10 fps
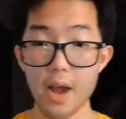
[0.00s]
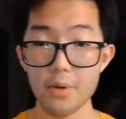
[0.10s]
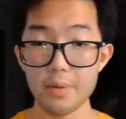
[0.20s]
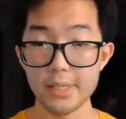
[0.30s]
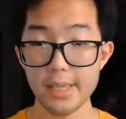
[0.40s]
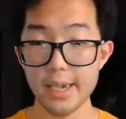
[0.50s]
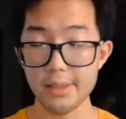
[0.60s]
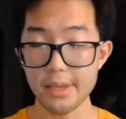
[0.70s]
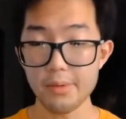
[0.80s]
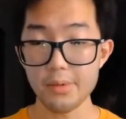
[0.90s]
I would be saying
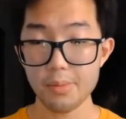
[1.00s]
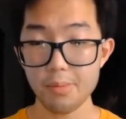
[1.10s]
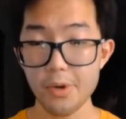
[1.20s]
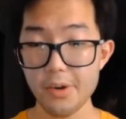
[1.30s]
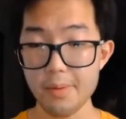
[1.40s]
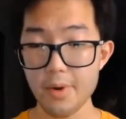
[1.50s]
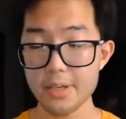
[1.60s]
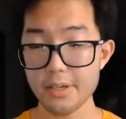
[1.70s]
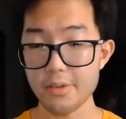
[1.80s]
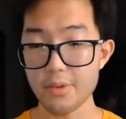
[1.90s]
that he was a pretty great
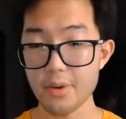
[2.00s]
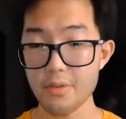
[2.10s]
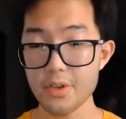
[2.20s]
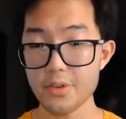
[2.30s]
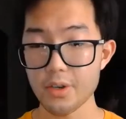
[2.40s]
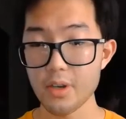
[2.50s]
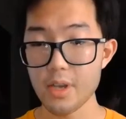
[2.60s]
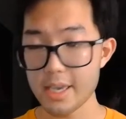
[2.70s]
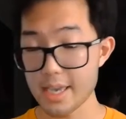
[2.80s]
president of Israel.